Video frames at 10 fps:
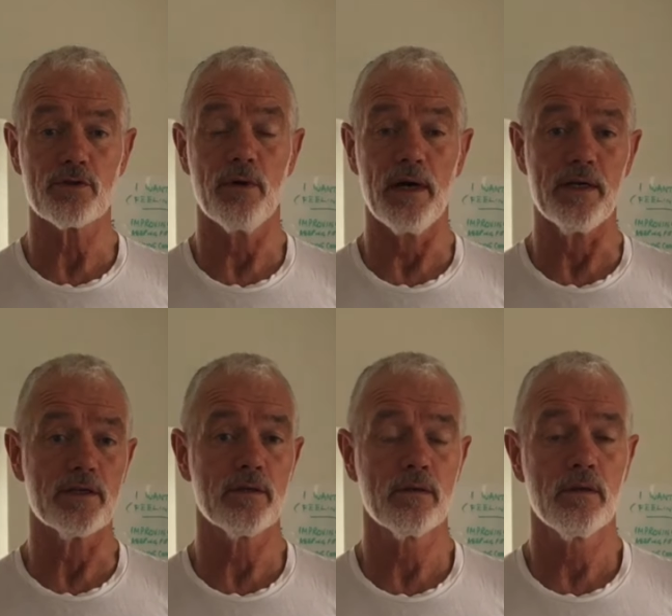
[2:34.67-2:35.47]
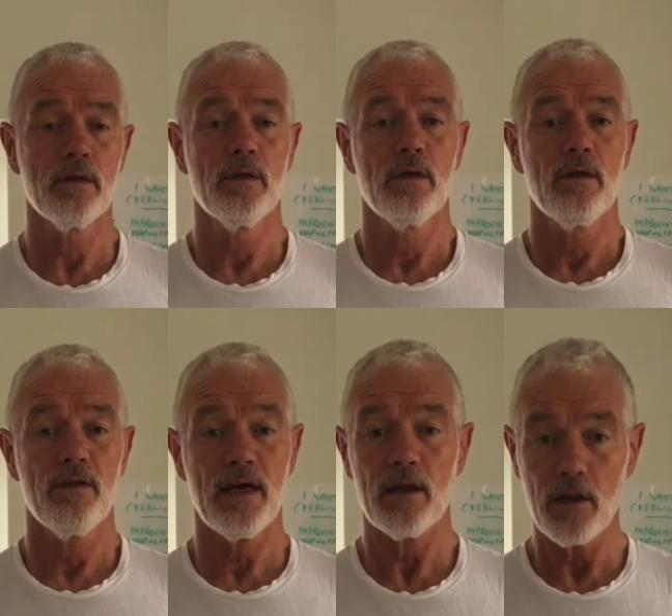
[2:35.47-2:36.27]
right,
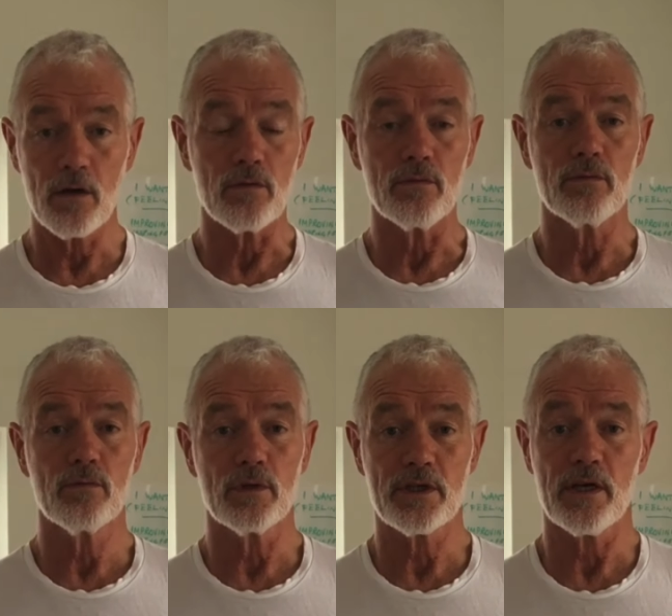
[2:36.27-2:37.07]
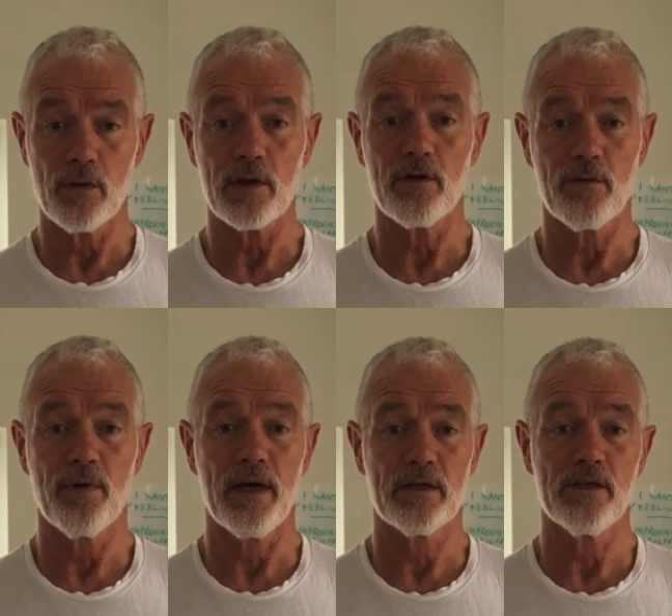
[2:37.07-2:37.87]
that alone will take quite a lot of
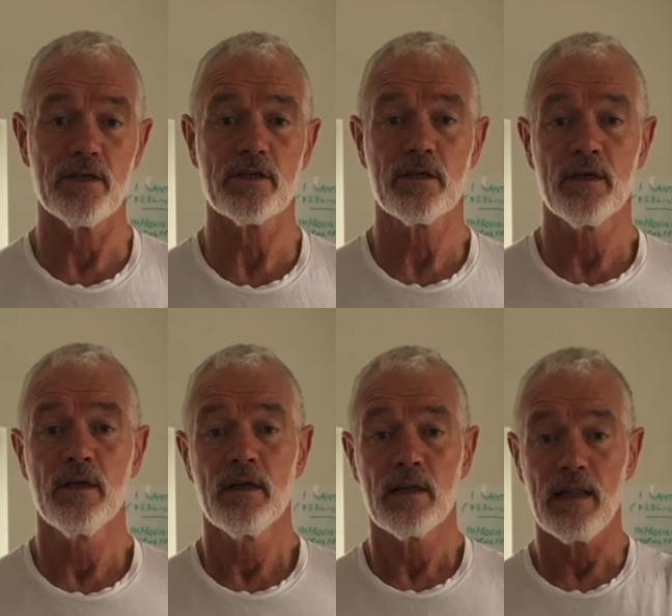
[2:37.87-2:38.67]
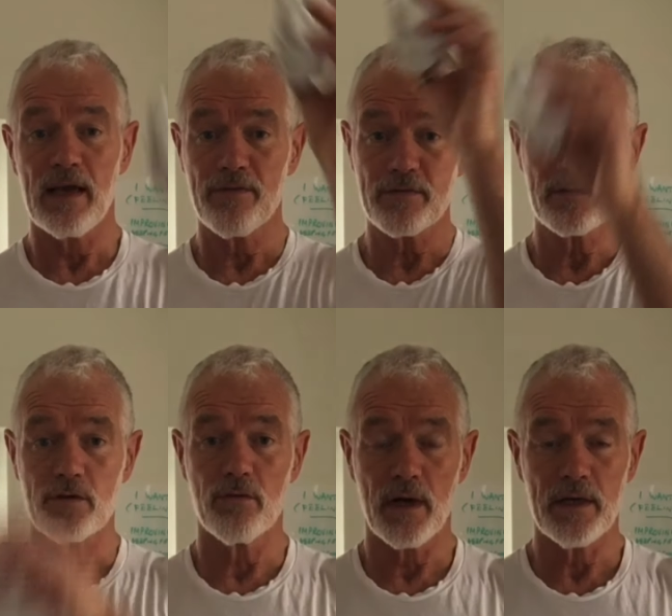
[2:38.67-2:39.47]
practice. Left to the